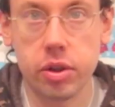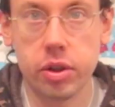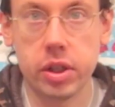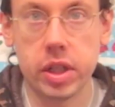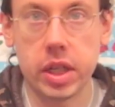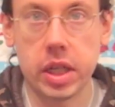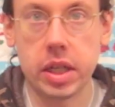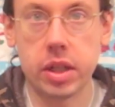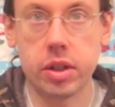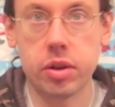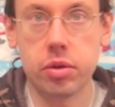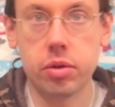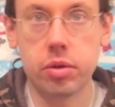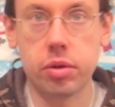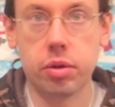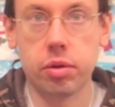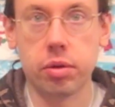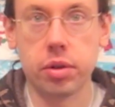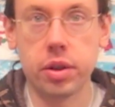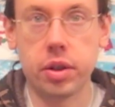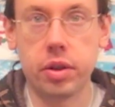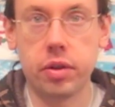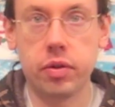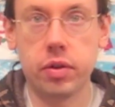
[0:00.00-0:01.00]
Channel
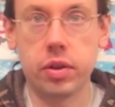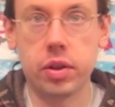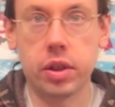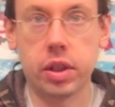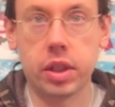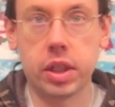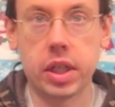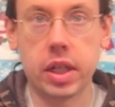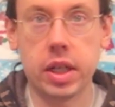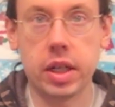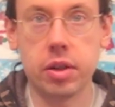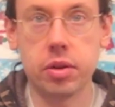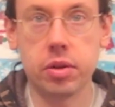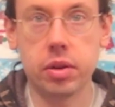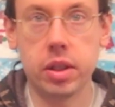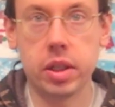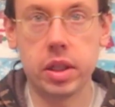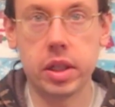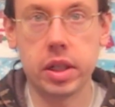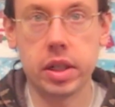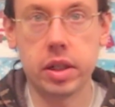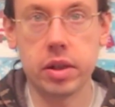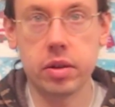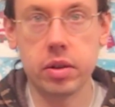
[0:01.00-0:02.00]
Christmas
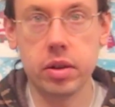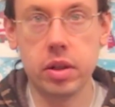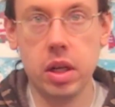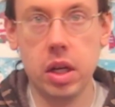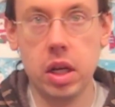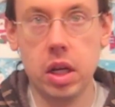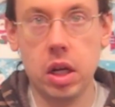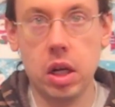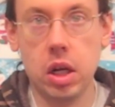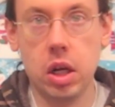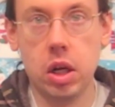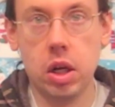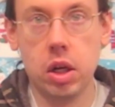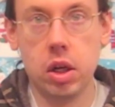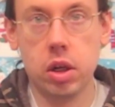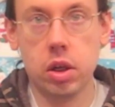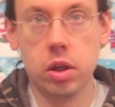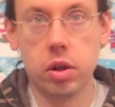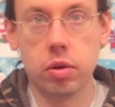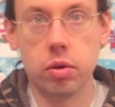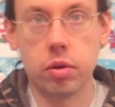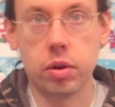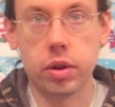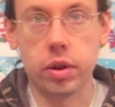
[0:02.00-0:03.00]
Countdown
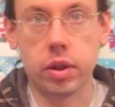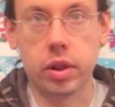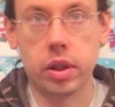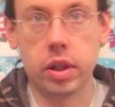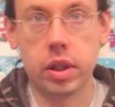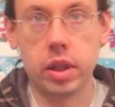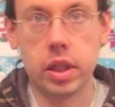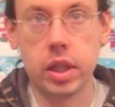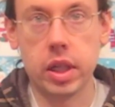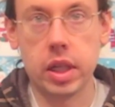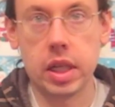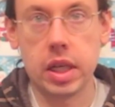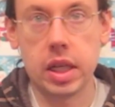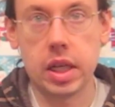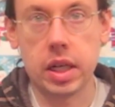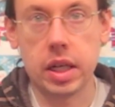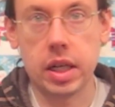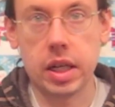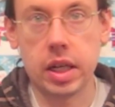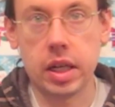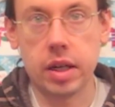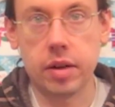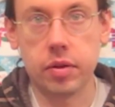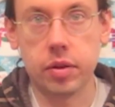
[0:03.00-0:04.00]
where today I
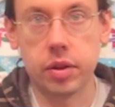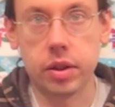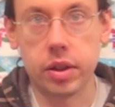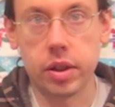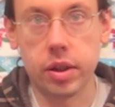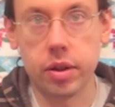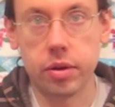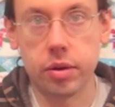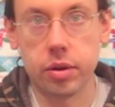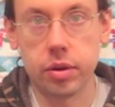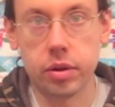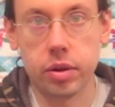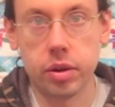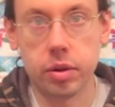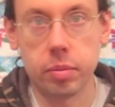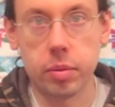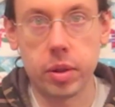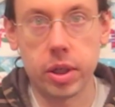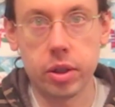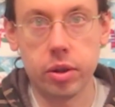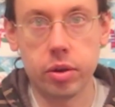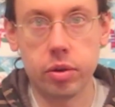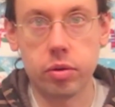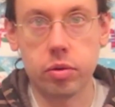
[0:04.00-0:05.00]
have another
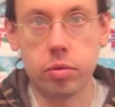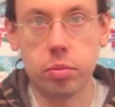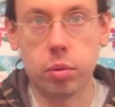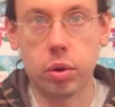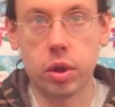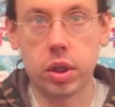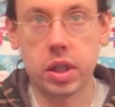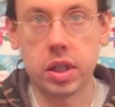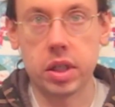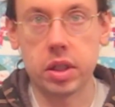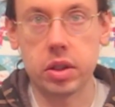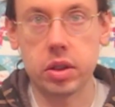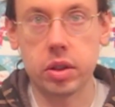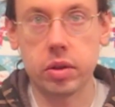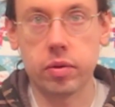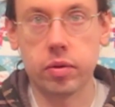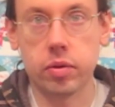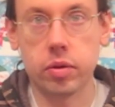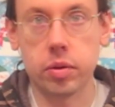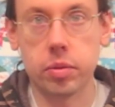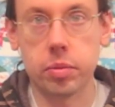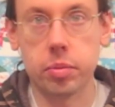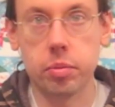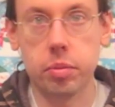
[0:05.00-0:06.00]
special product
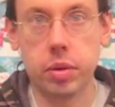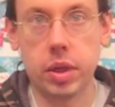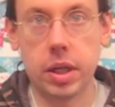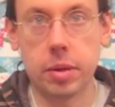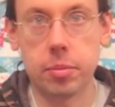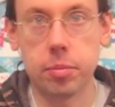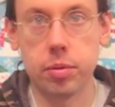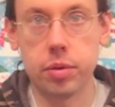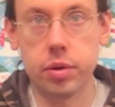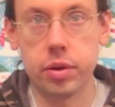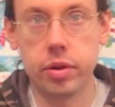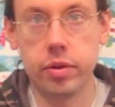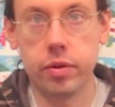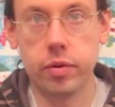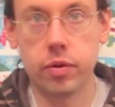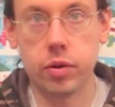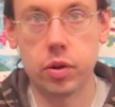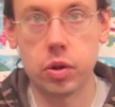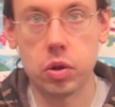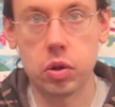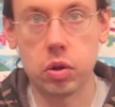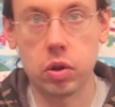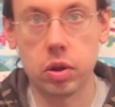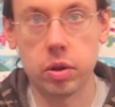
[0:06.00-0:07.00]
from Pepperidge
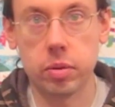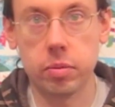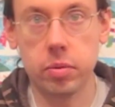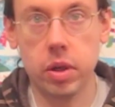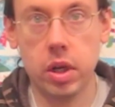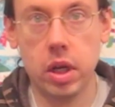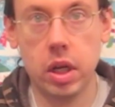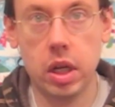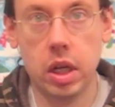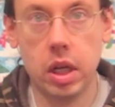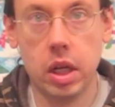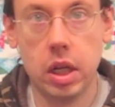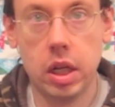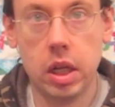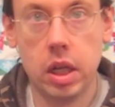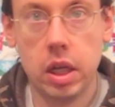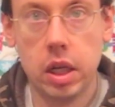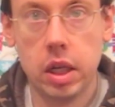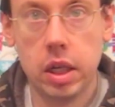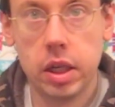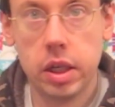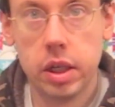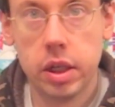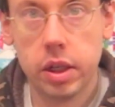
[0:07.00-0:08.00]
Farm.
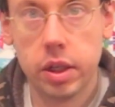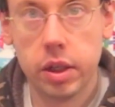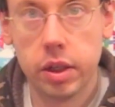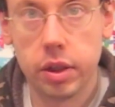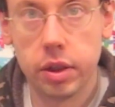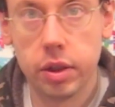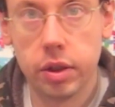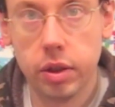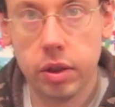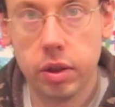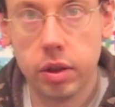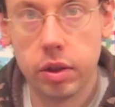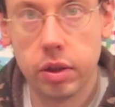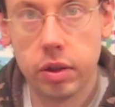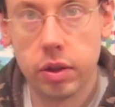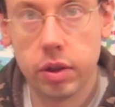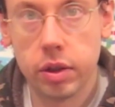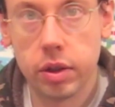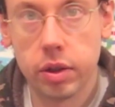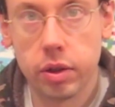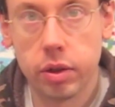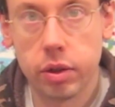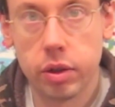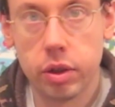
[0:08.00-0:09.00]
This is
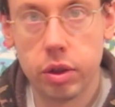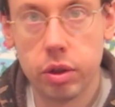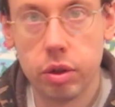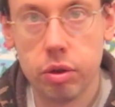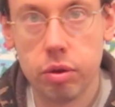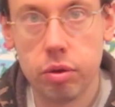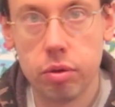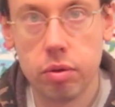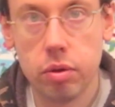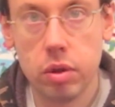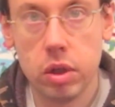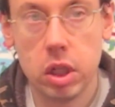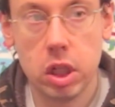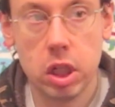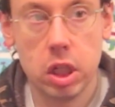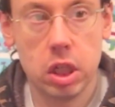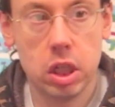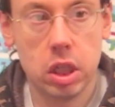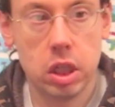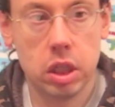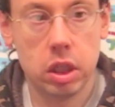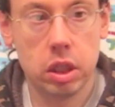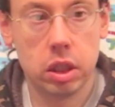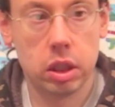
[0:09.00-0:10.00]
their new
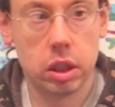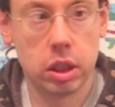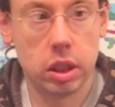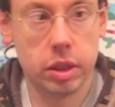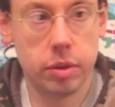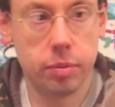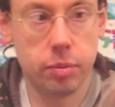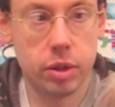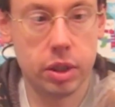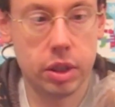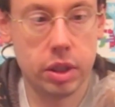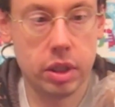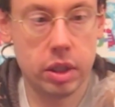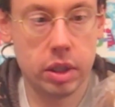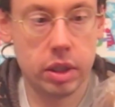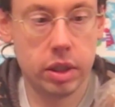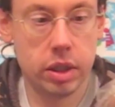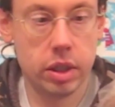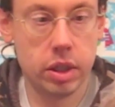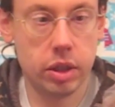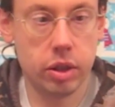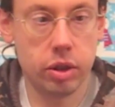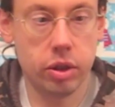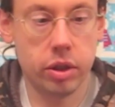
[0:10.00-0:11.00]
limited
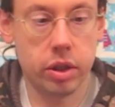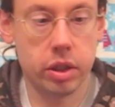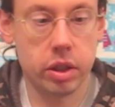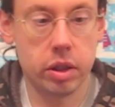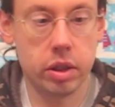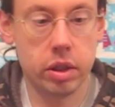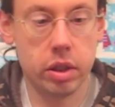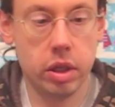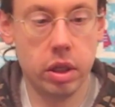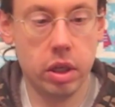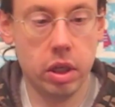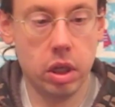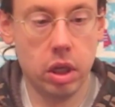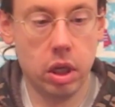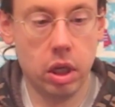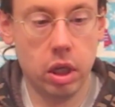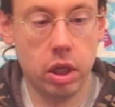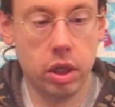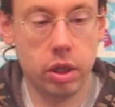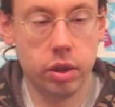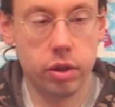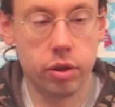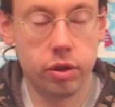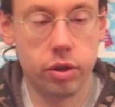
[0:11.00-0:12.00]
edition
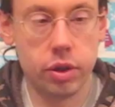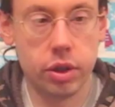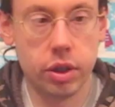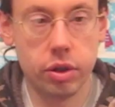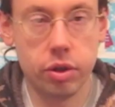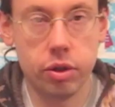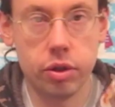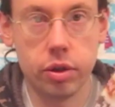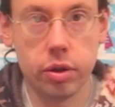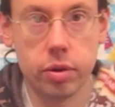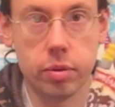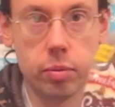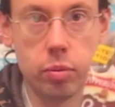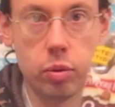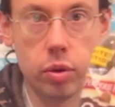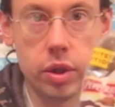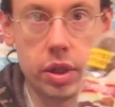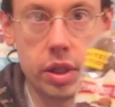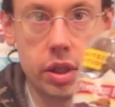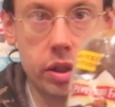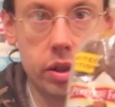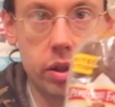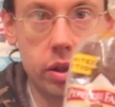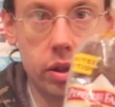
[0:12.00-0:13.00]
gingerbread